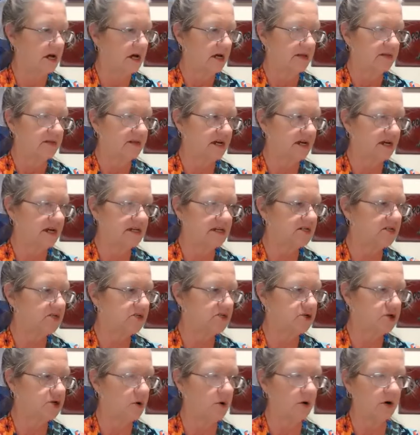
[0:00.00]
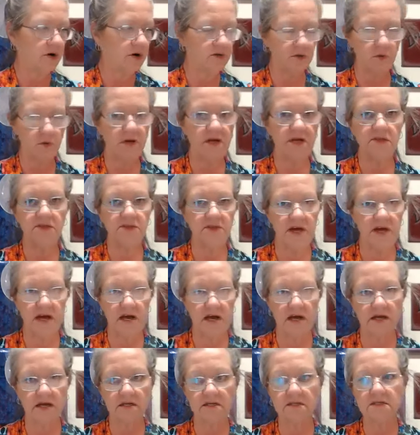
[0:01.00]
these 2 or 3
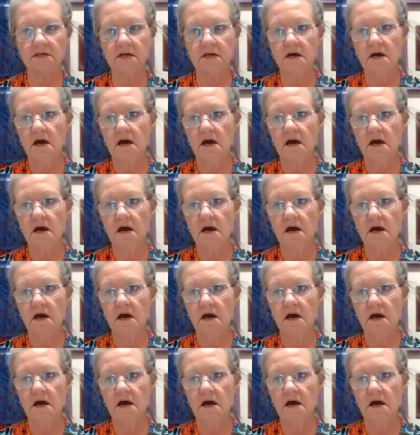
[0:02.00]
things,